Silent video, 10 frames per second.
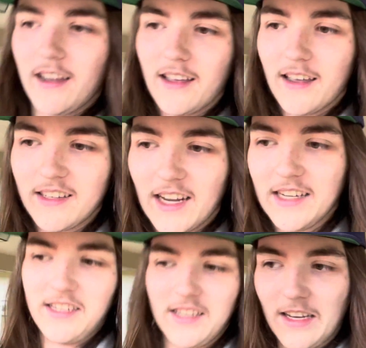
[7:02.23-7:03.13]
a
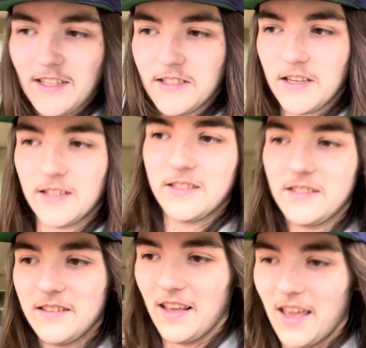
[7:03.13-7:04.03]

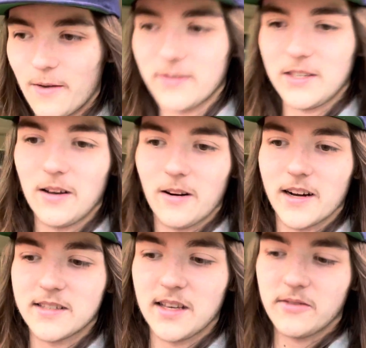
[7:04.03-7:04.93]
1986 FC
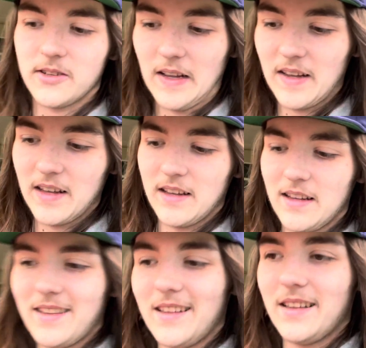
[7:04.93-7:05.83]
RX7
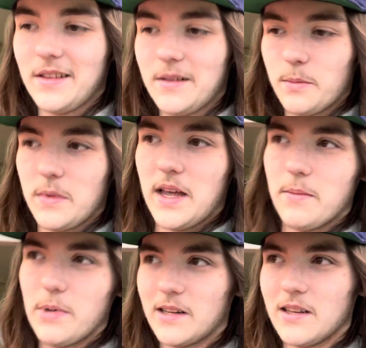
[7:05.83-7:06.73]
that I
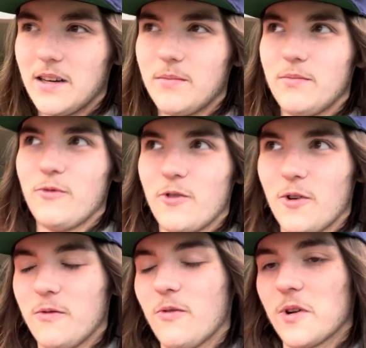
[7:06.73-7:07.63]
picked up
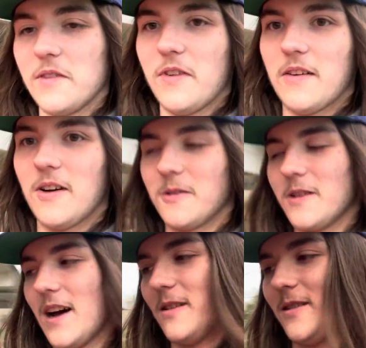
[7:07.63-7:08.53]
for
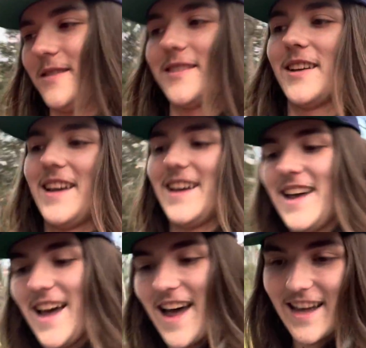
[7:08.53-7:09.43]

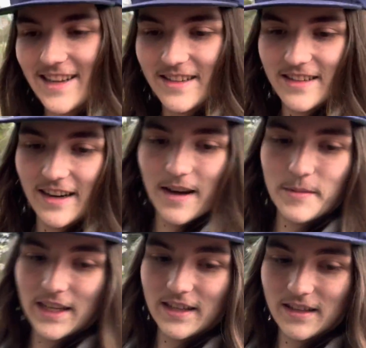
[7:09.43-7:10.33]
$4,500. I
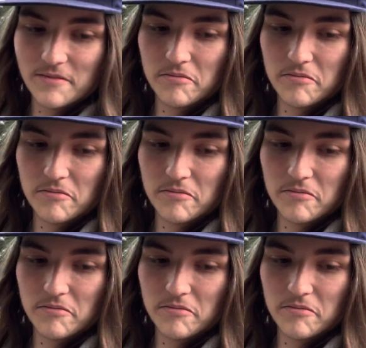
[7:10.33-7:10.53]
mean,